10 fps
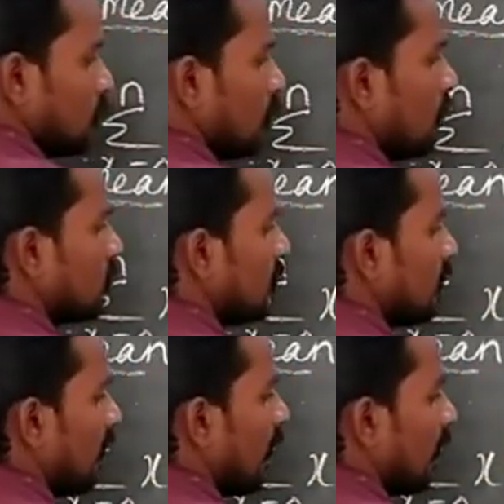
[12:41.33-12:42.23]
So
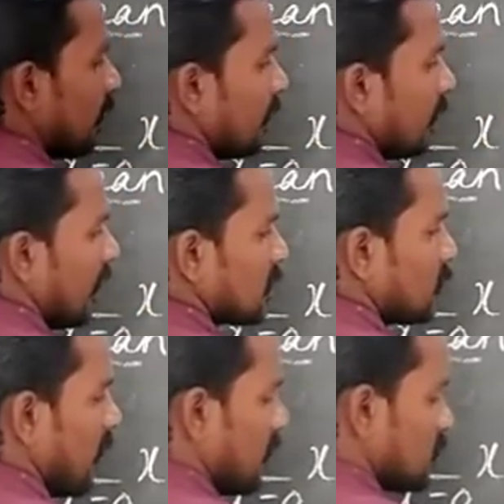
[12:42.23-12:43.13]
using here
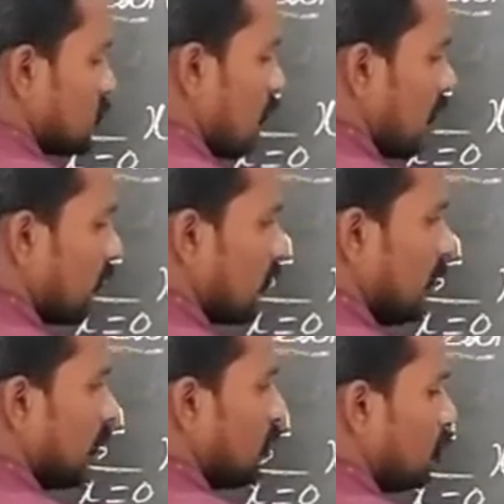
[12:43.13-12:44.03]
x minus
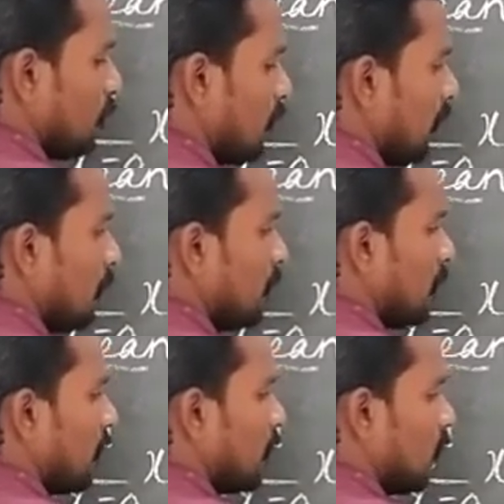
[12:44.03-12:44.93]
1 into p power